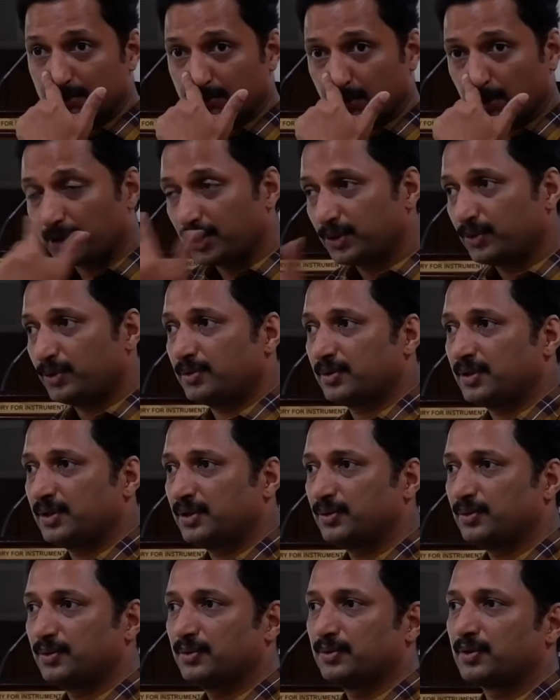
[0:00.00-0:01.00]
probably
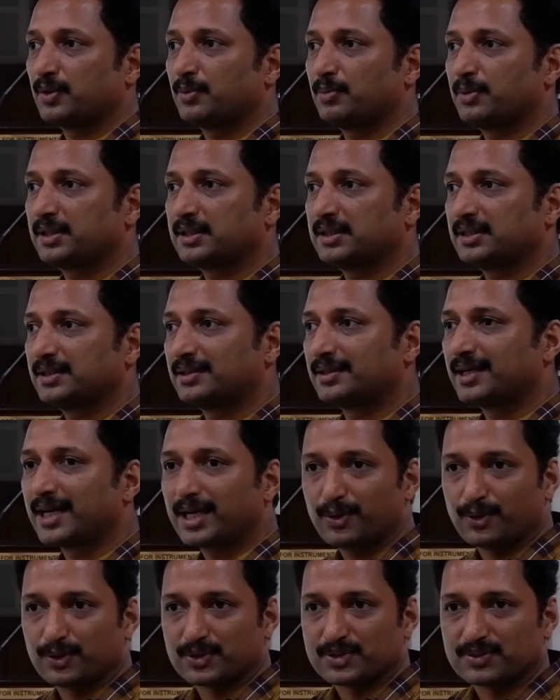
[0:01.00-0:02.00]
you remember the
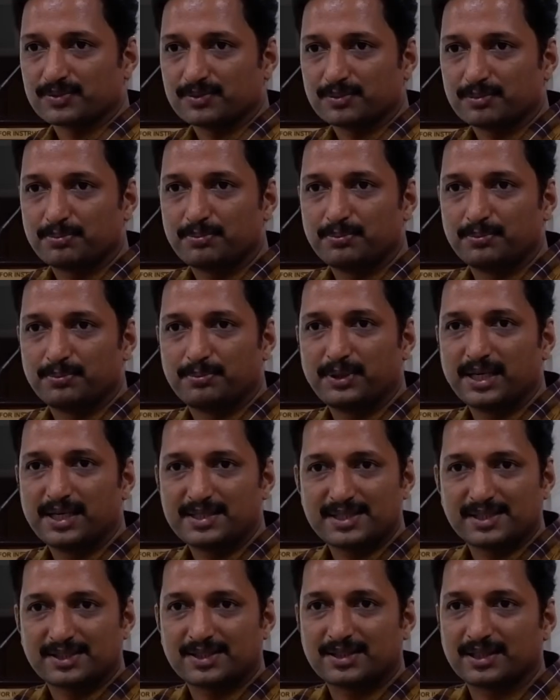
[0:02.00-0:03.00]
diodes,
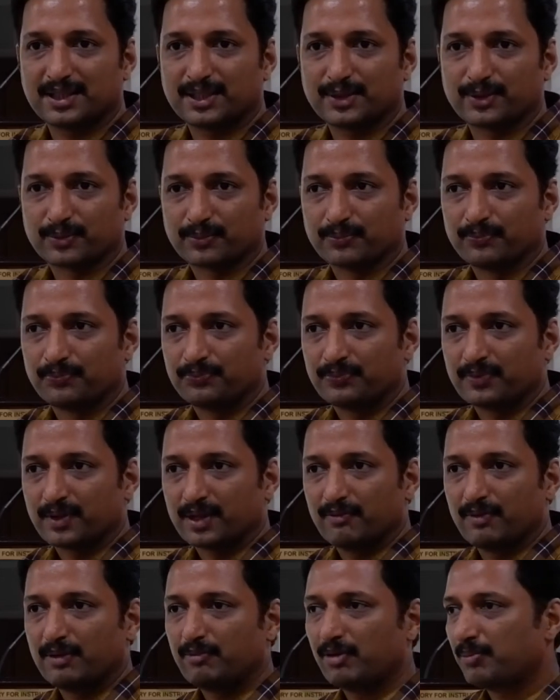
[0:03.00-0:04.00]
PN junction diode.
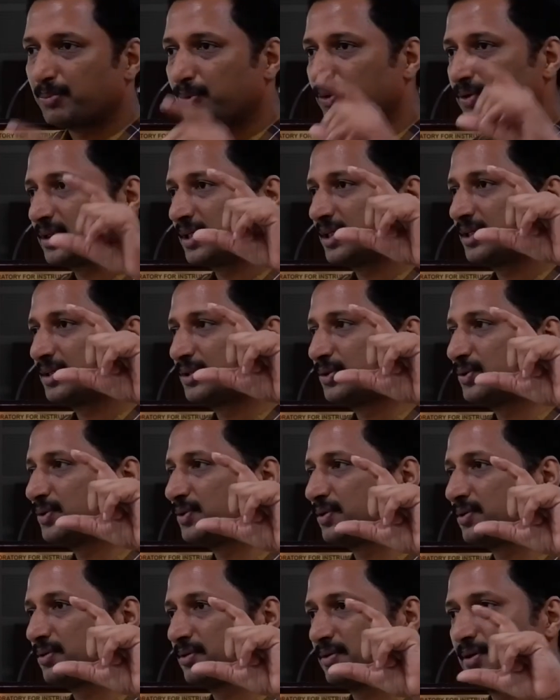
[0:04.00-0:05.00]
When we put
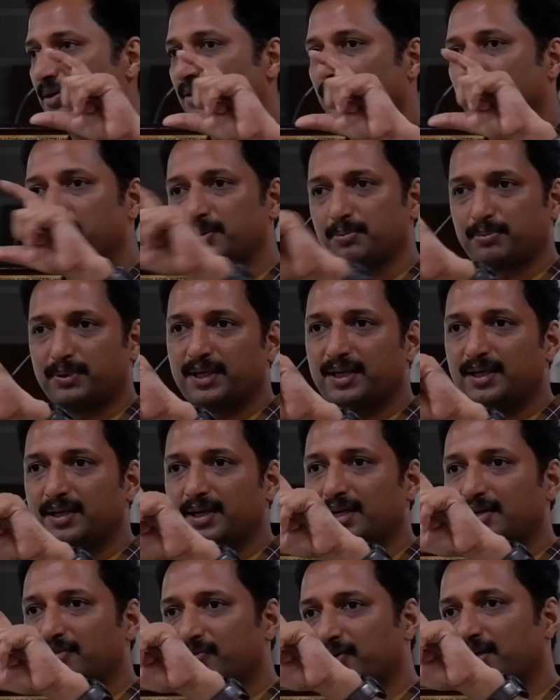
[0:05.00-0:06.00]
one P
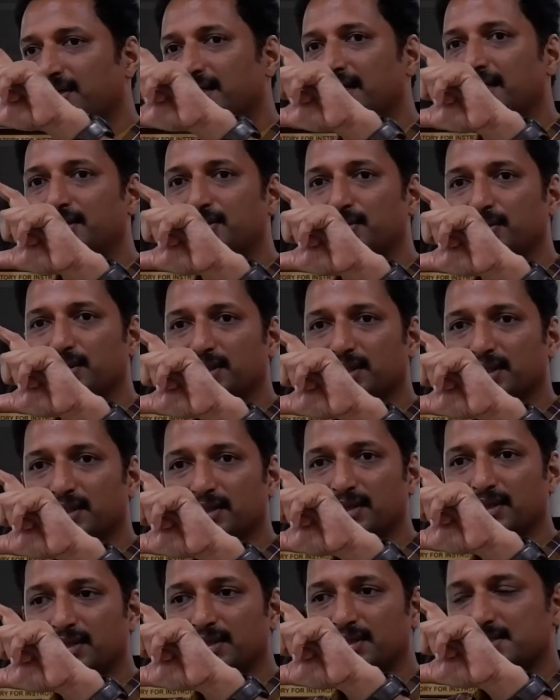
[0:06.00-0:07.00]
and one N together,
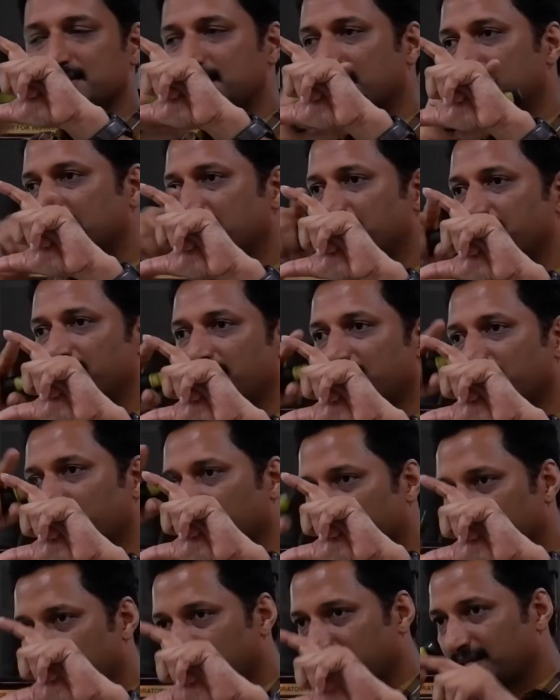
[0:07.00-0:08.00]
suddenly we
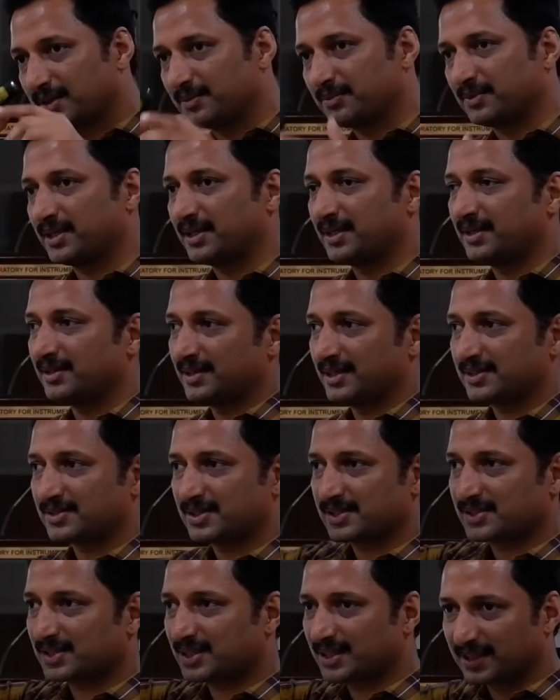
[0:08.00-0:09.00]
have a
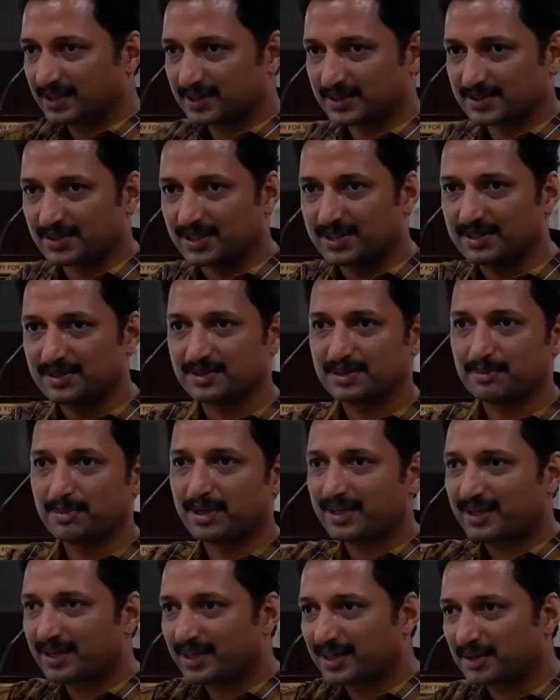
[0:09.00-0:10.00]
structure like this, right? The
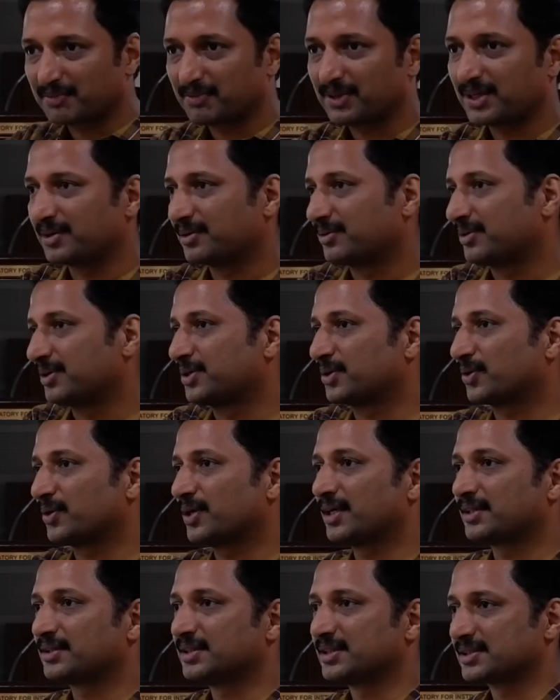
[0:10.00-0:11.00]
band diagram we draw
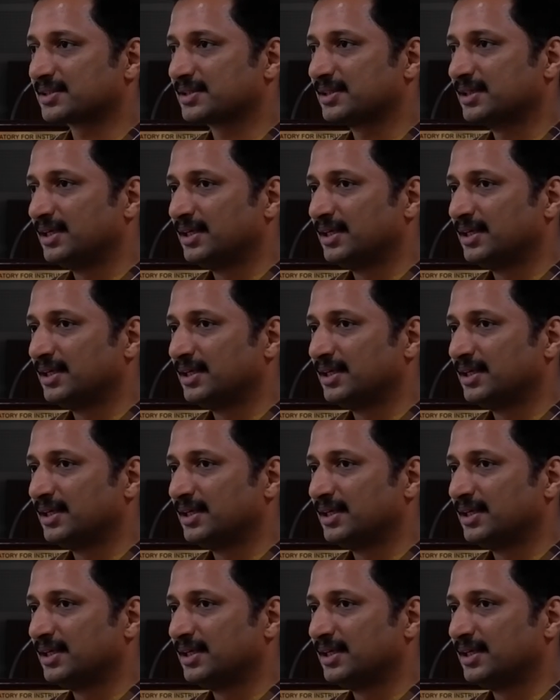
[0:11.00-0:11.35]
like this.